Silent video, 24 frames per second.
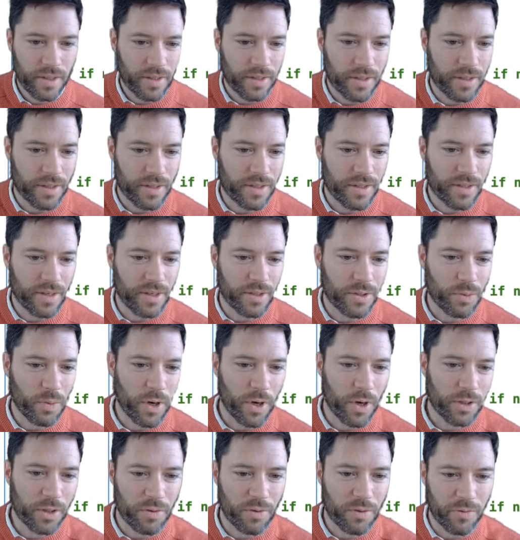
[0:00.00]
This is
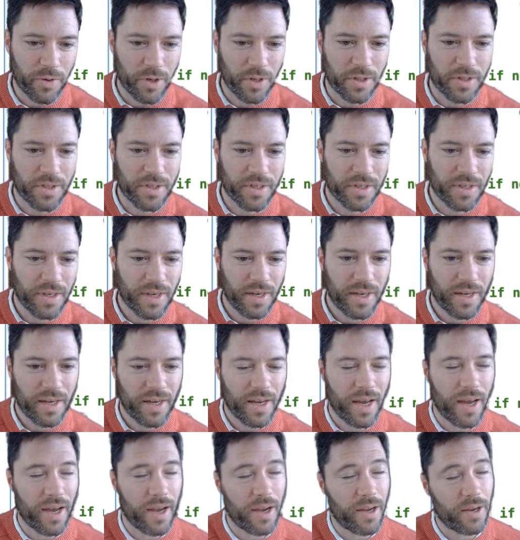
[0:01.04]
what converts,
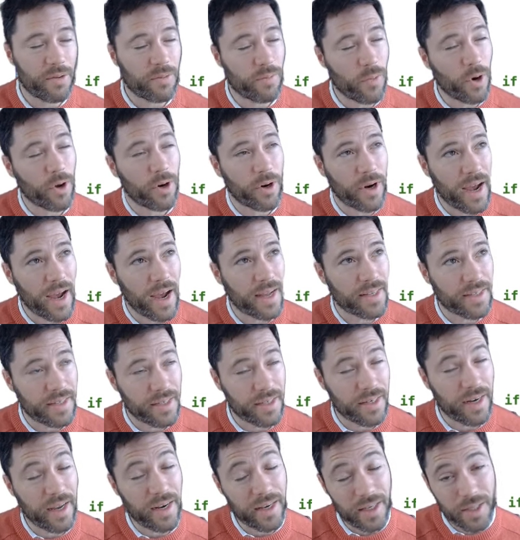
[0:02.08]
it rather adds
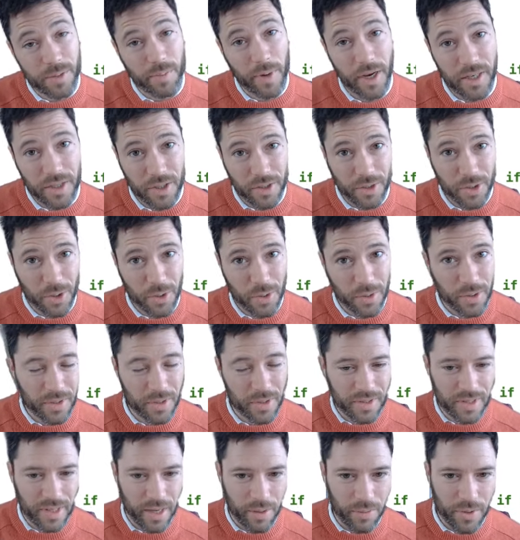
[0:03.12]
in any special
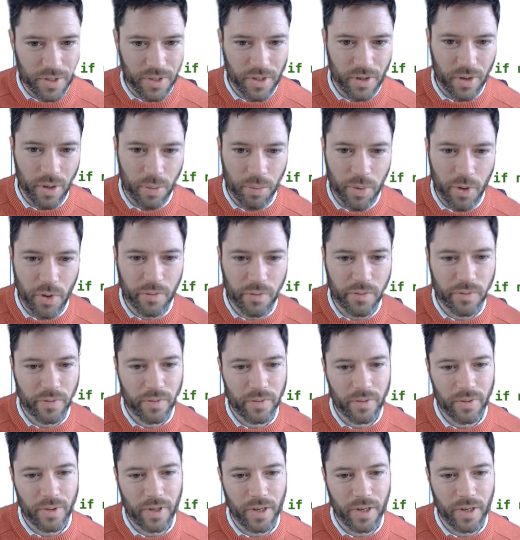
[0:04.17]
tokens that we saw above,